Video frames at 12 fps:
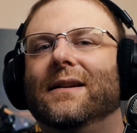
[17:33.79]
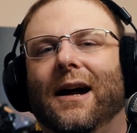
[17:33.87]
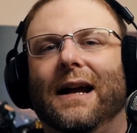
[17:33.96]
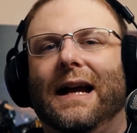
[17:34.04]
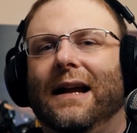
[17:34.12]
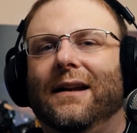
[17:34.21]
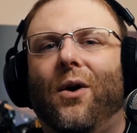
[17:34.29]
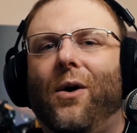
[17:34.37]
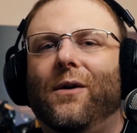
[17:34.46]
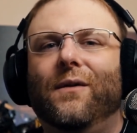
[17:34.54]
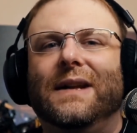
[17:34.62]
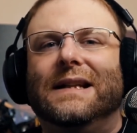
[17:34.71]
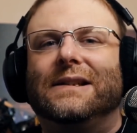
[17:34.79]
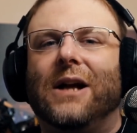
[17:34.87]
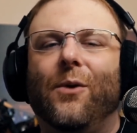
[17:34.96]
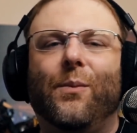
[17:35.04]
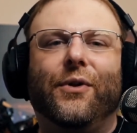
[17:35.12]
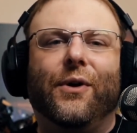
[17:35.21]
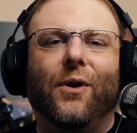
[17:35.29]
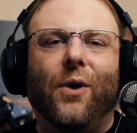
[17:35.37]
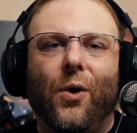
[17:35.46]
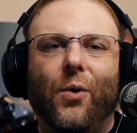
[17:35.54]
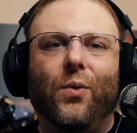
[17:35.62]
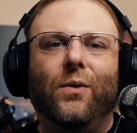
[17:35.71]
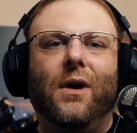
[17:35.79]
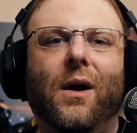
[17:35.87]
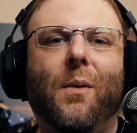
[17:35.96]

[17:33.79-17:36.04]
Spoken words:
And all of these come with their own